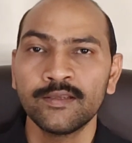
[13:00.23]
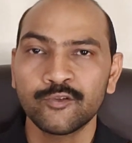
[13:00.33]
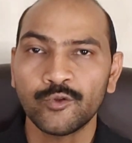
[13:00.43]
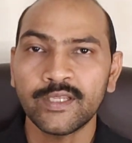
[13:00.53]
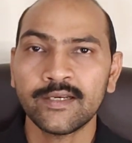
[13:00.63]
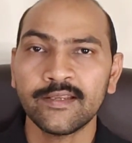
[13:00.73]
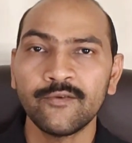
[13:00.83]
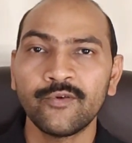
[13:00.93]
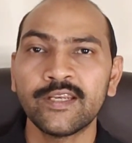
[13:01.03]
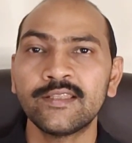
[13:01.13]
so that
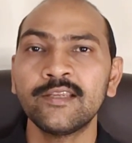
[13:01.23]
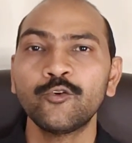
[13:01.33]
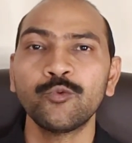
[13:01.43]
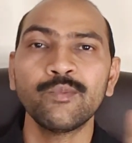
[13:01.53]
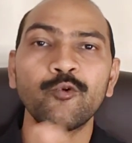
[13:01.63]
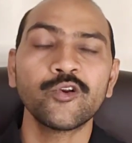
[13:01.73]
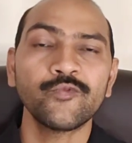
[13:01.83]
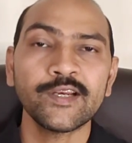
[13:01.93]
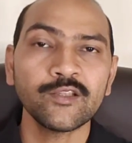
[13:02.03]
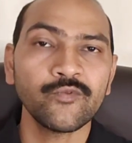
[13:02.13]
if anything to be
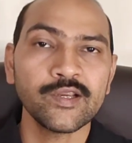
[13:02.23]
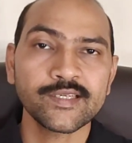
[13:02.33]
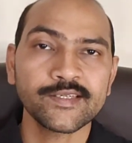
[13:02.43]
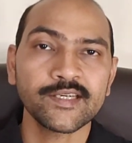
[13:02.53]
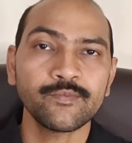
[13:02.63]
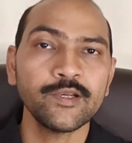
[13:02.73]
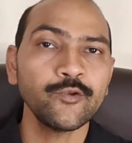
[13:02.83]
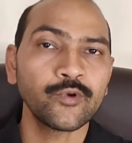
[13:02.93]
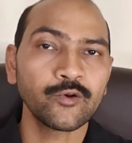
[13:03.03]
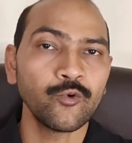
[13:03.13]
modified in the financial statement,
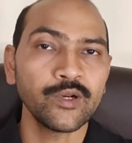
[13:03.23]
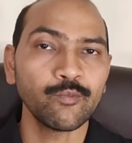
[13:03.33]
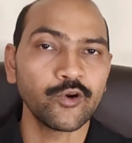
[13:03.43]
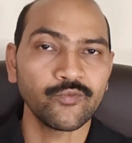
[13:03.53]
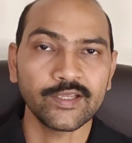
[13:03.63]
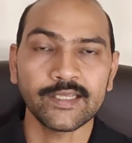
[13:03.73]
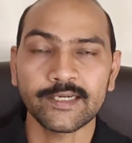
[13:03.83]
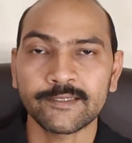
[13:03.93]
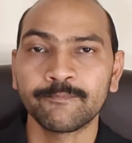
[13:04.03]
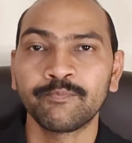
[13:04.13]
you can go and modify
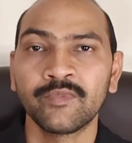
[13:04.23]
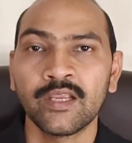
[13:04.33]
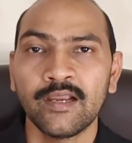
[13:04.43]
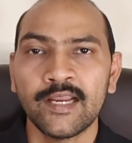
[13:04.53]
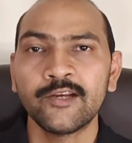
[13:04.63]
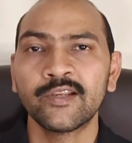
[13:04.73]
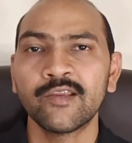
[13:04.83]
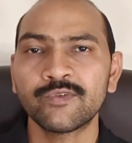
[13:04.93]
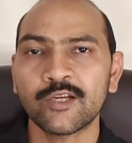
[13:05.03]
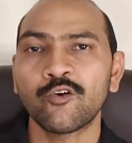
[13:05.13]
that. And it
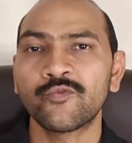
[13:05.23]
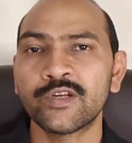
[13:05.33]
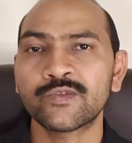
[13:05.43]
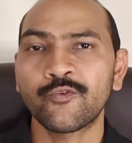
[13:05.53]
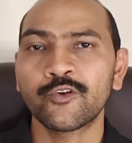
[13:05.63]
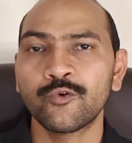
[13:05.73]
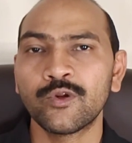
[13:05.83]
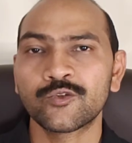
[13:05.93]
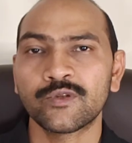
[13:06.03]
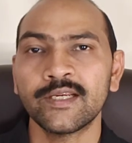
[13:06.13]
gives a confidence for you
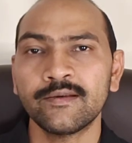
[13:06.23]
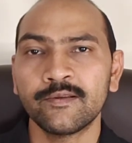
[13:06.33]
also, right?